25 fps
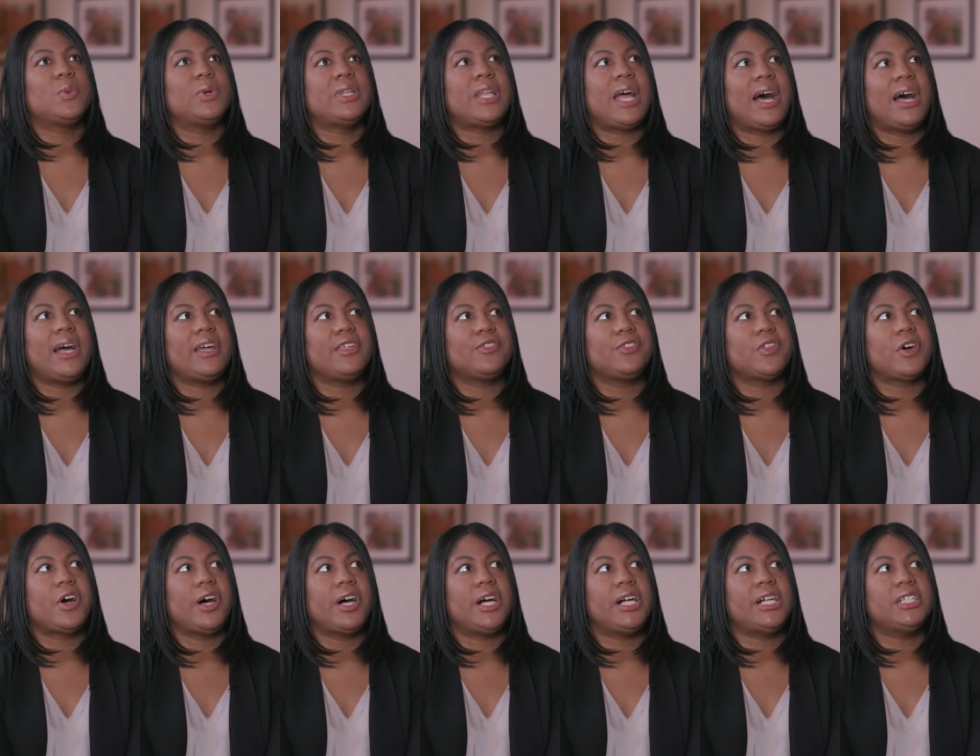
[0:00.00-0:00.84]
when I
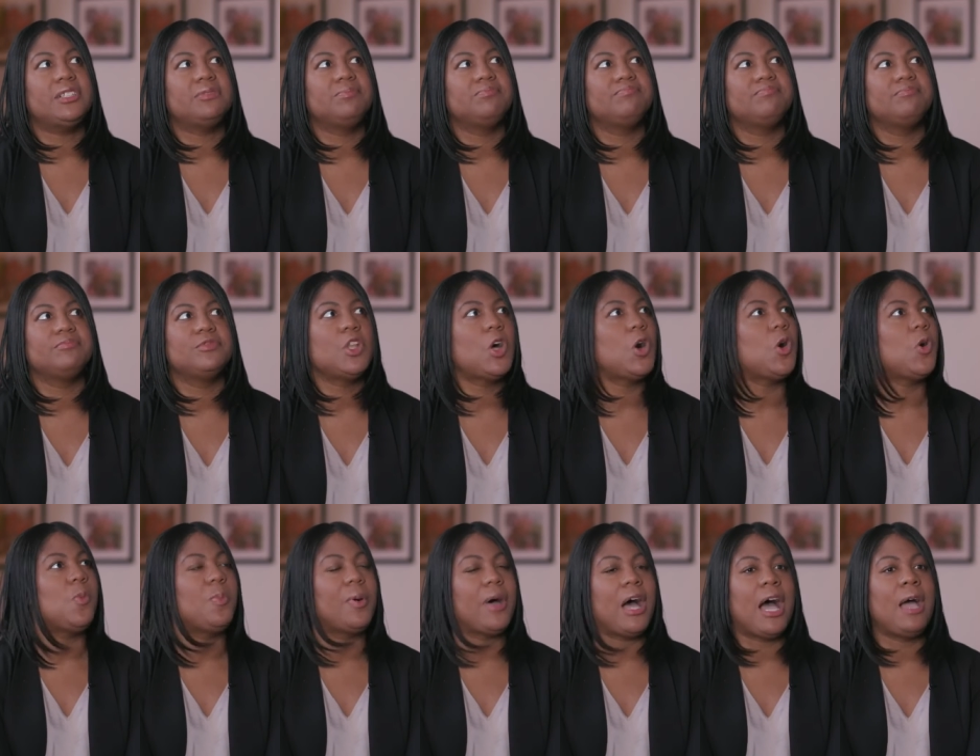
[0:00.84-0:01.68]
thought,
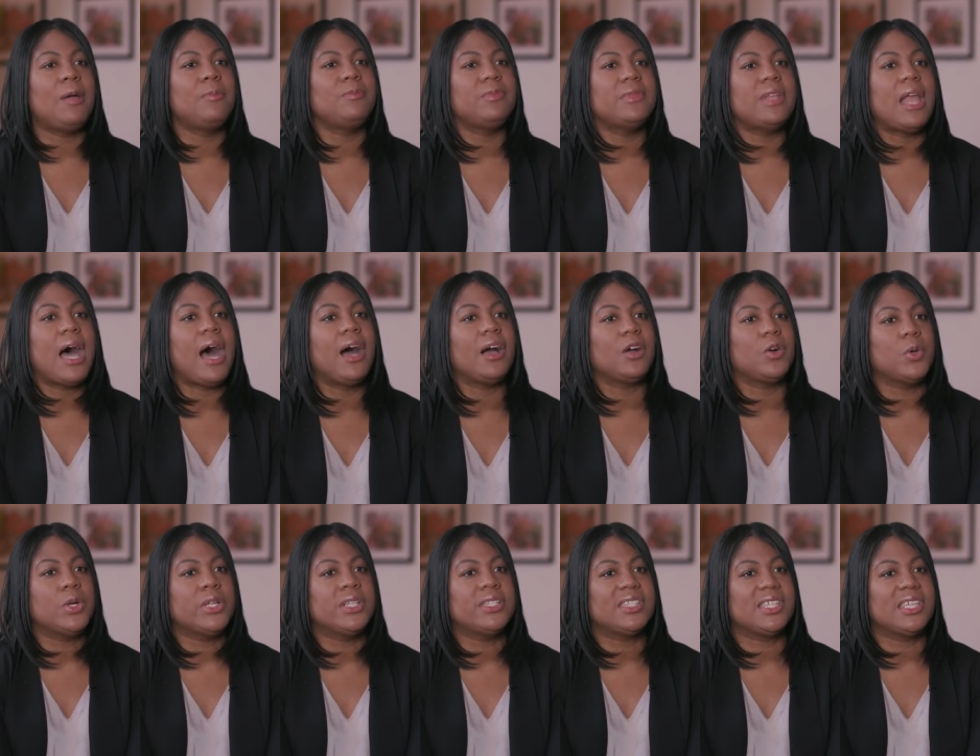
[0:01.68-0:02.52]
nope, I'm not
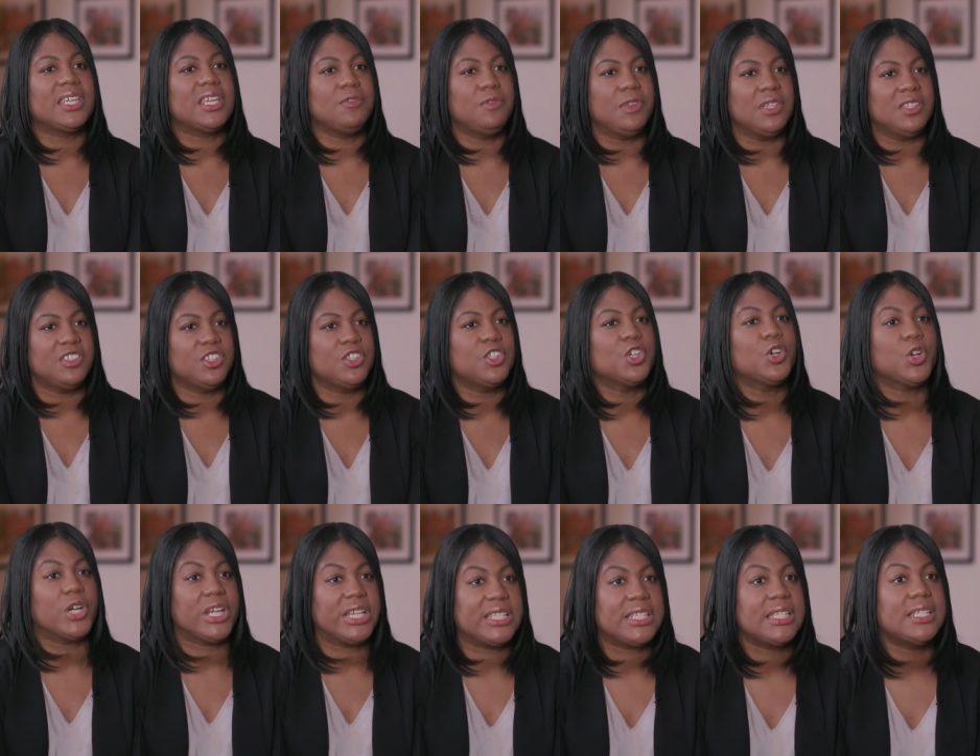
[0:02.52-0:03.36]
going to give in to the
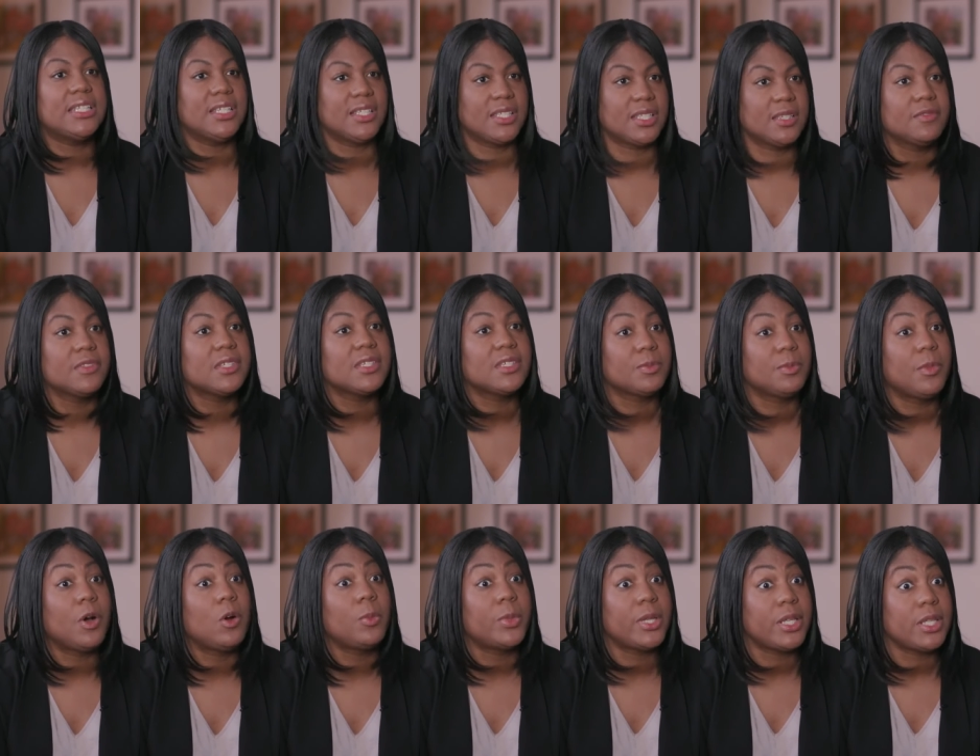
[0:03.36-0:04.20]
craziness of this
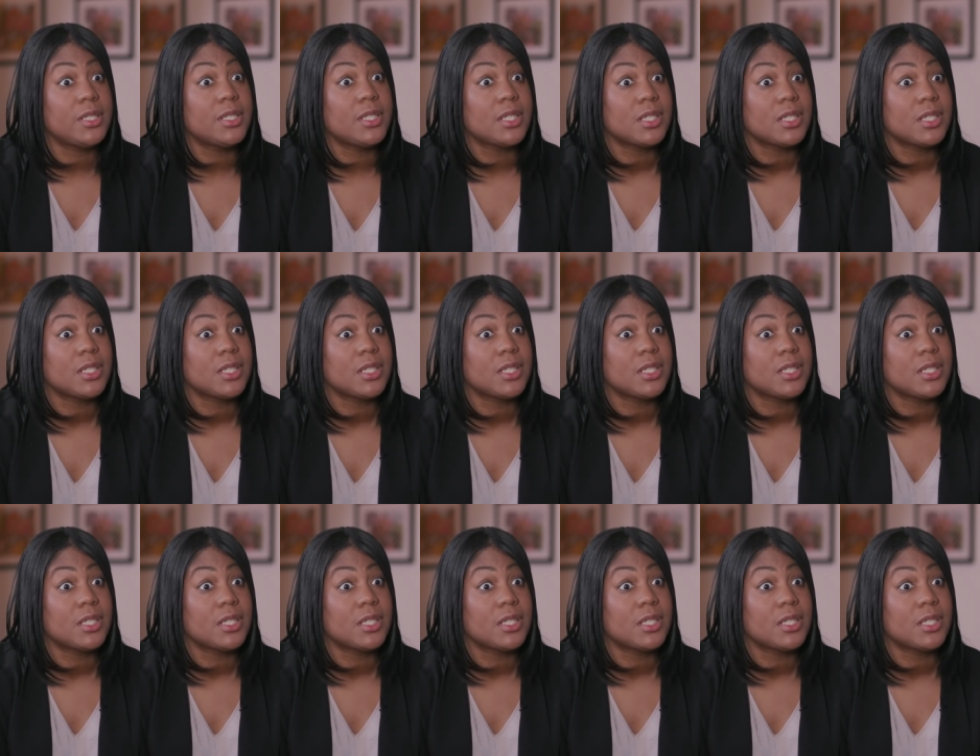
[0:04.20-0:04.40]
moment.